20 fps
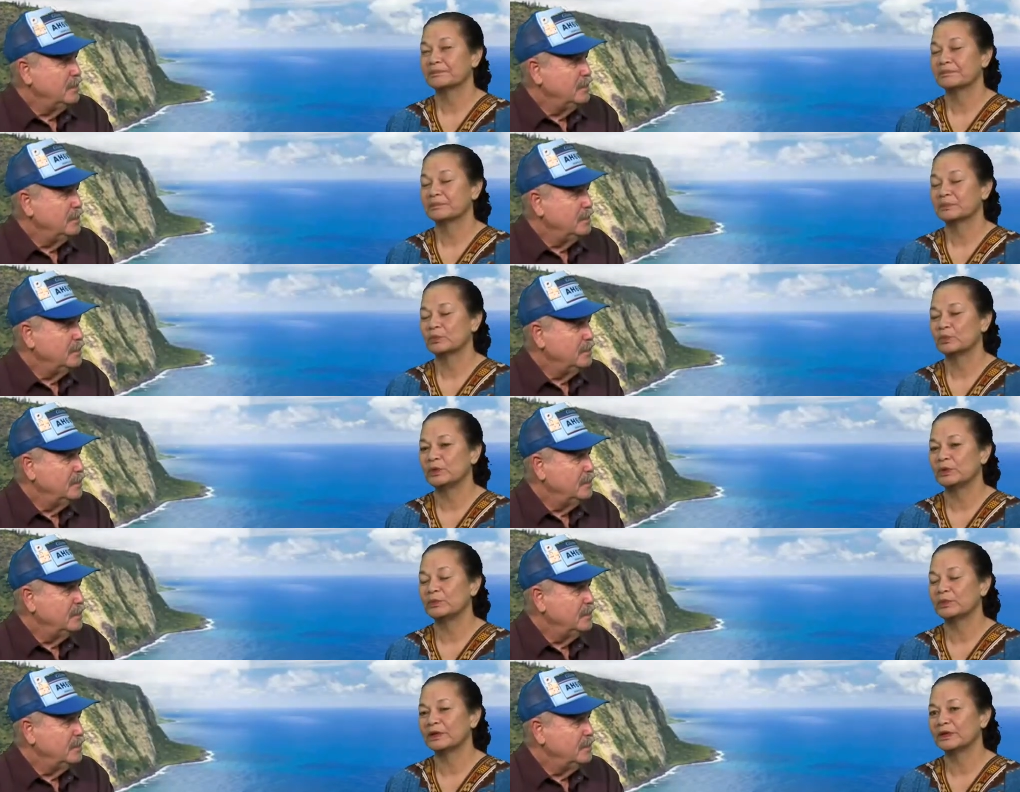
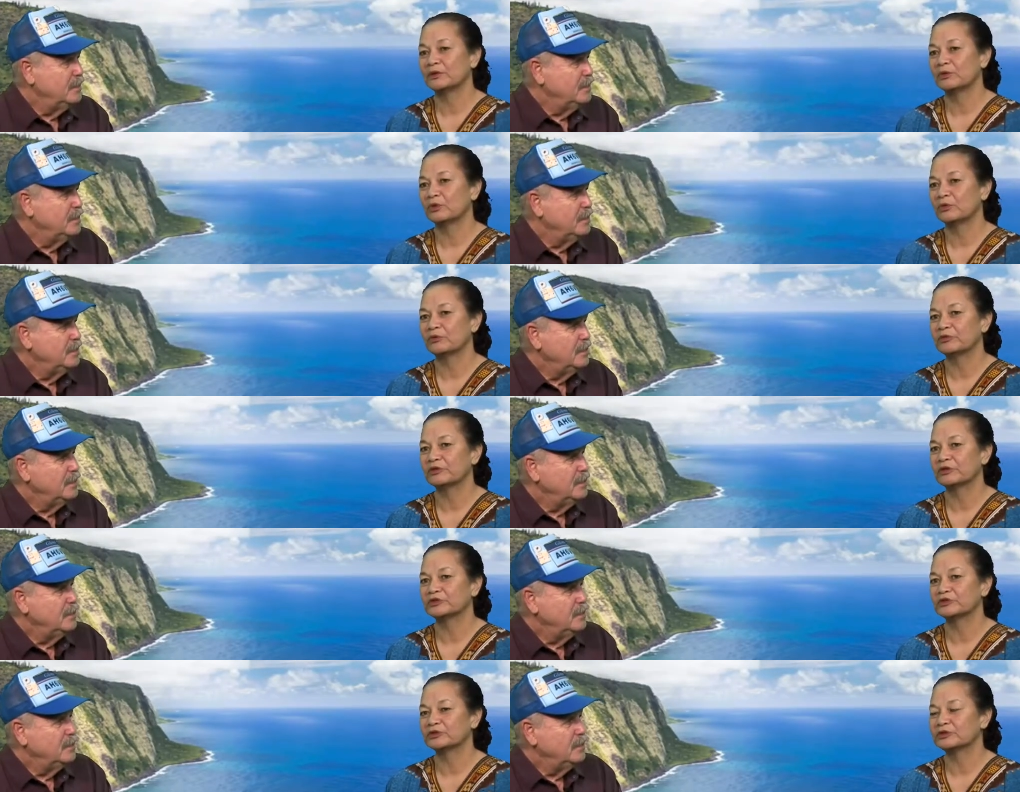Speaker 1: we went
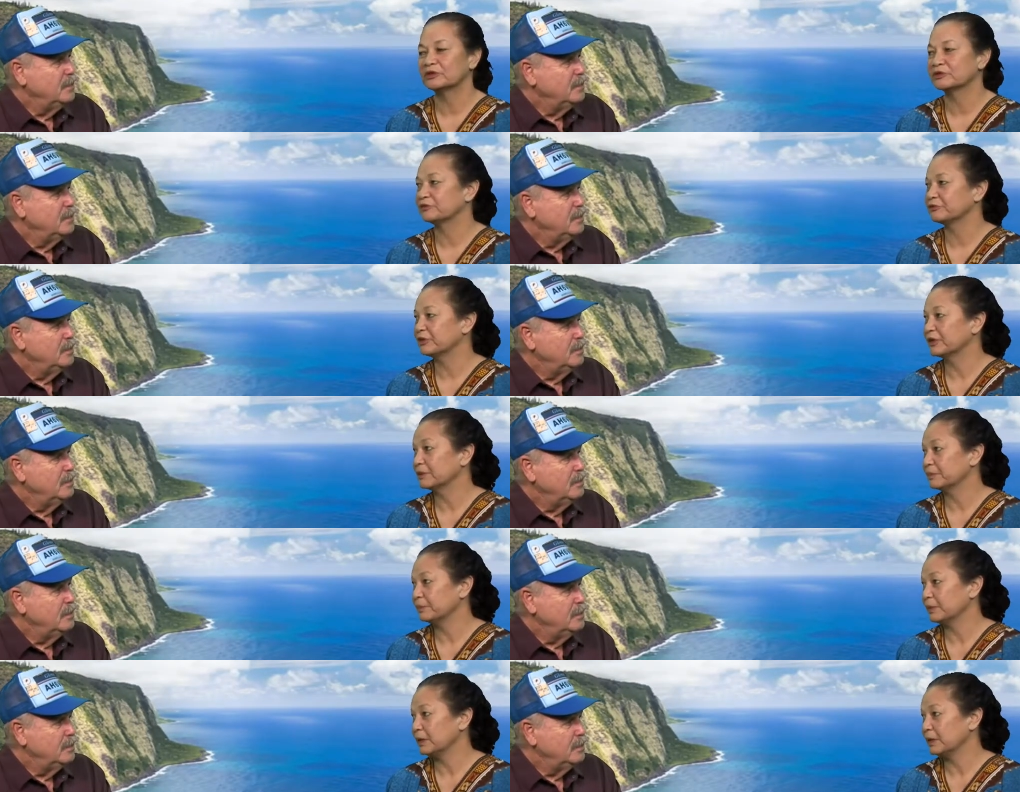over to the
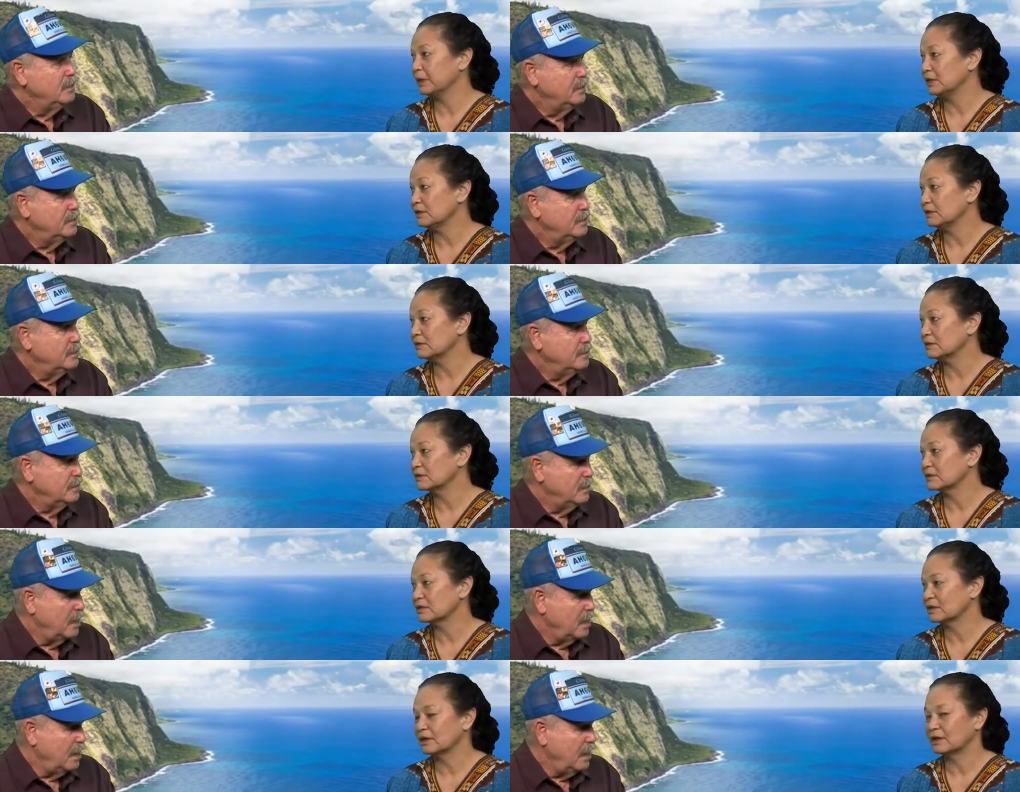
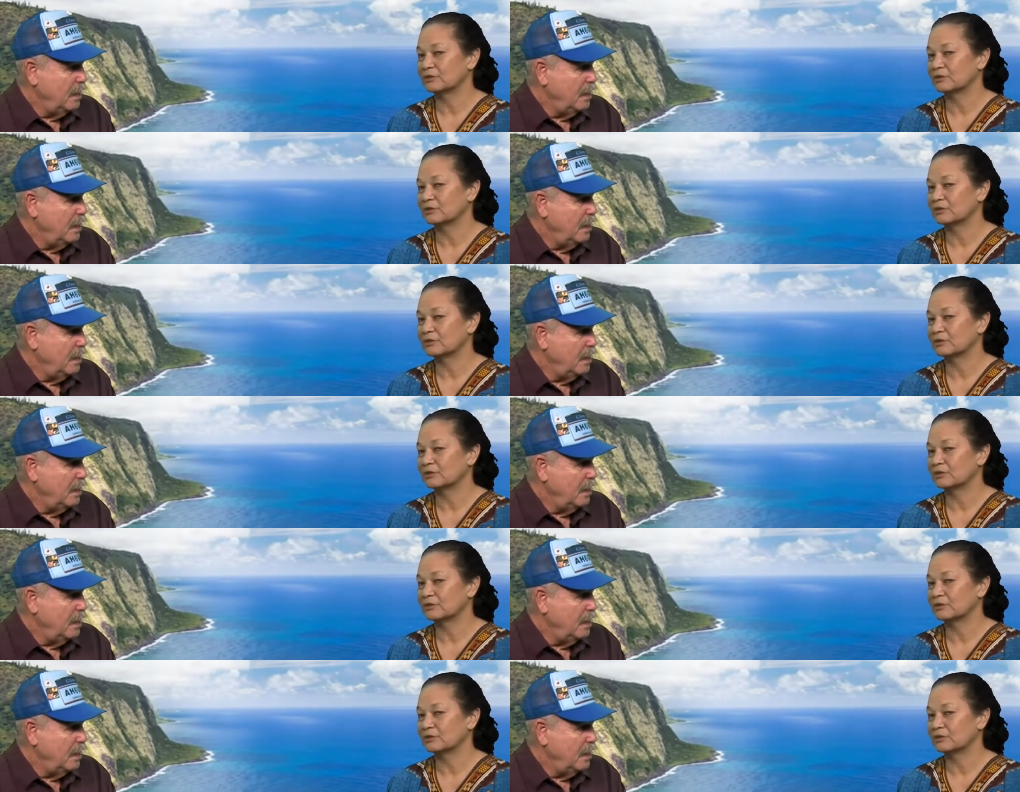Philippines, uh -huh.